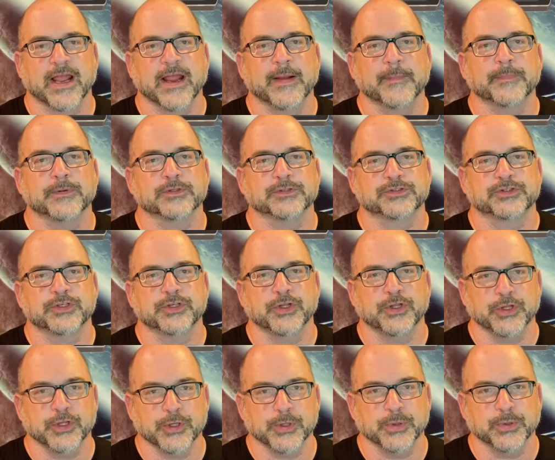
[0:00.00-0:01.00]
able to
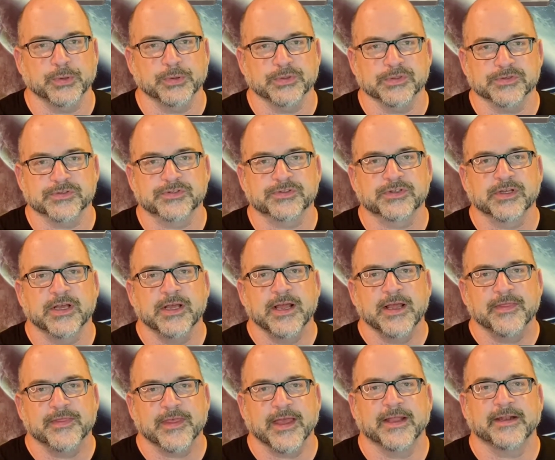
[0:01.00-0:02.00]
use
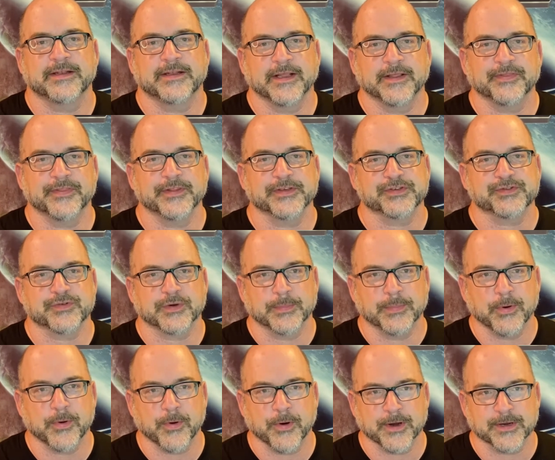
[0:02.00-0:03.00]
that did this
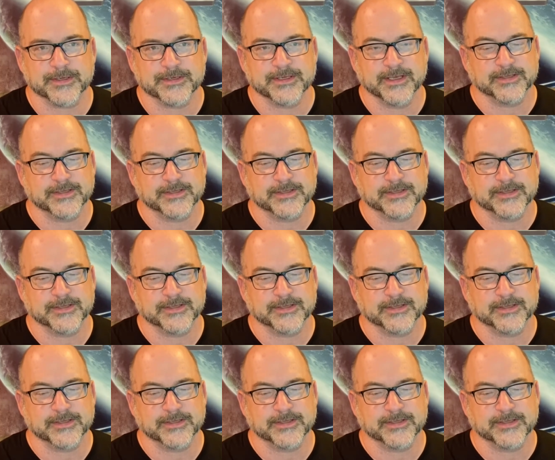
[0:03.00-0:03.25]
report.